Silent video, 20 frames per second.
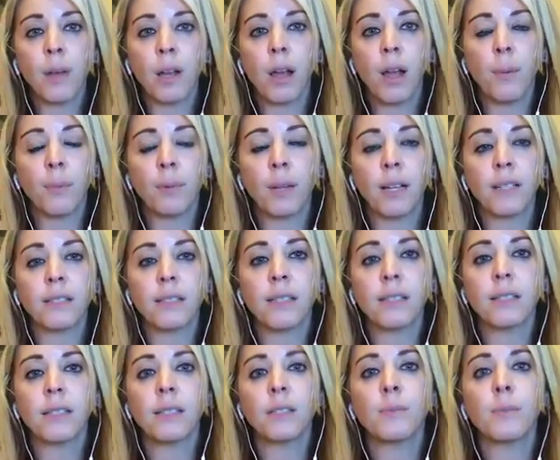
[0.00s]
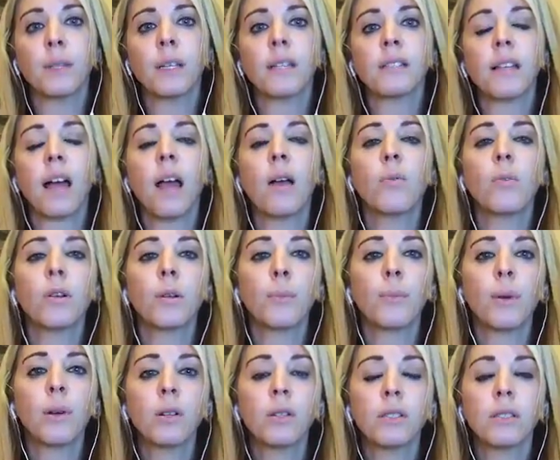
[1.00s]
complexes is because I want to
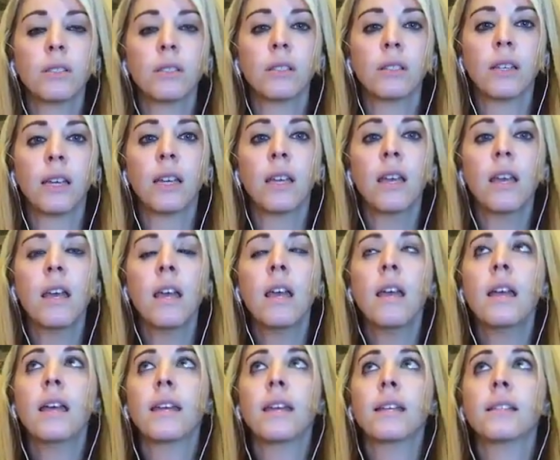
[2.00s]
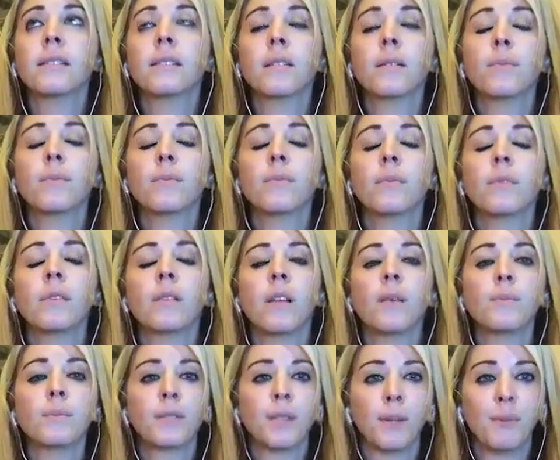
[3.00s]
personally get some
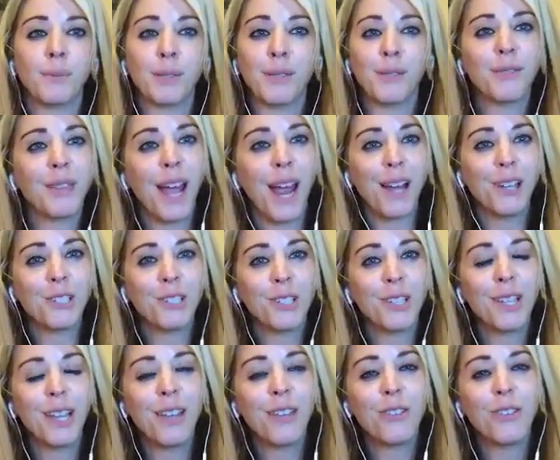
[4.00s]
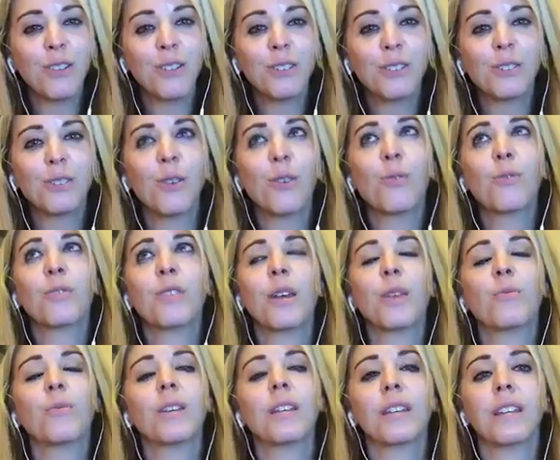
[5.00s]
lump sums of cash together so
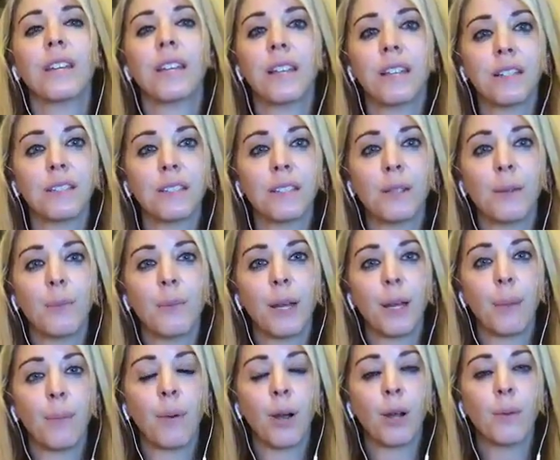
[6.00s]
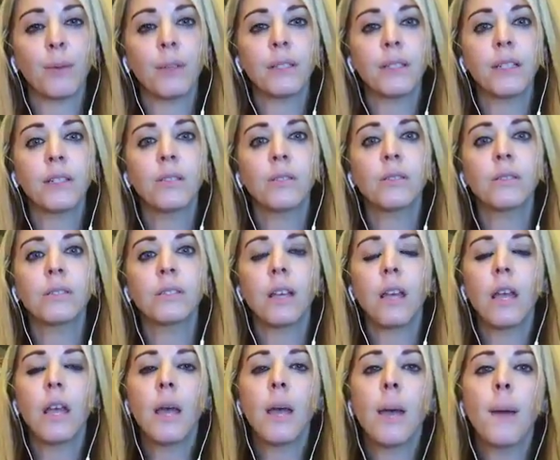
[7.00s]
then we can get into the big apartment deals.
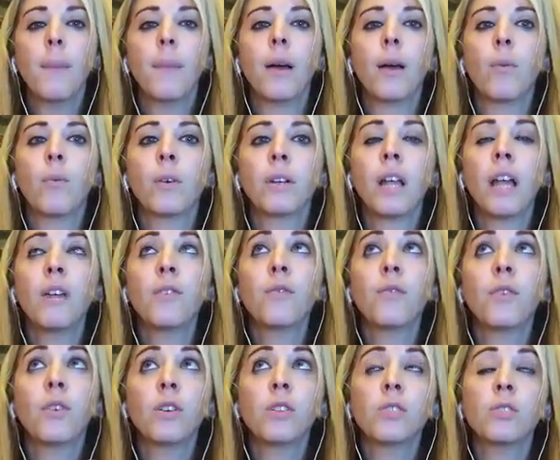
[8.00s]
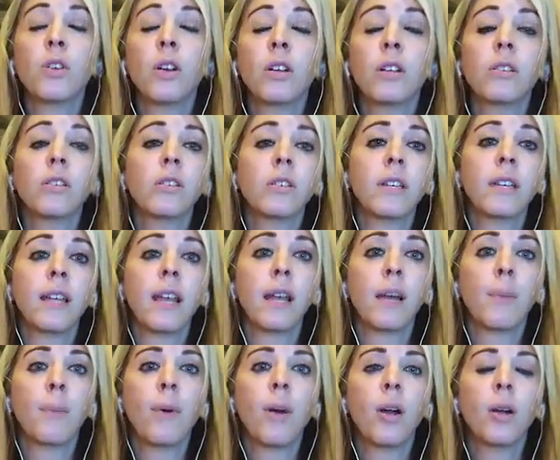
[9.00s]
But when I first started looking
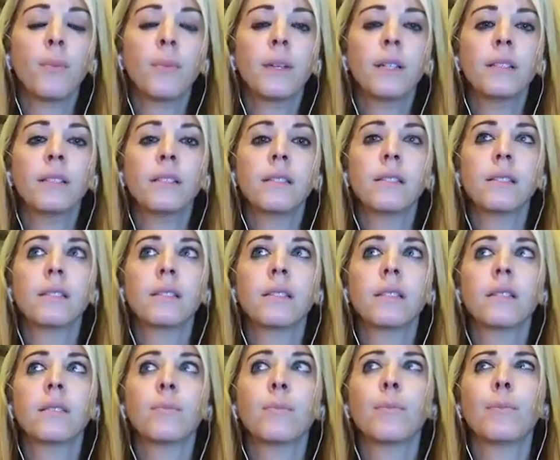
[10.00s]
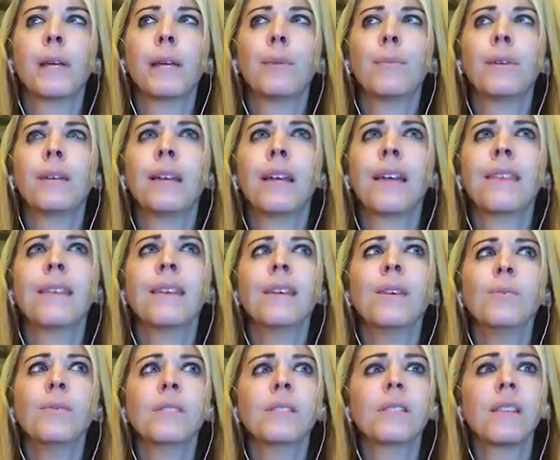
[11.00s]
at apartments, I think
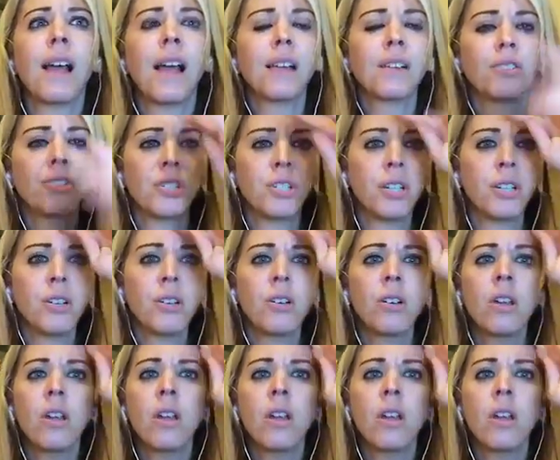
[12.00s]
it was last year,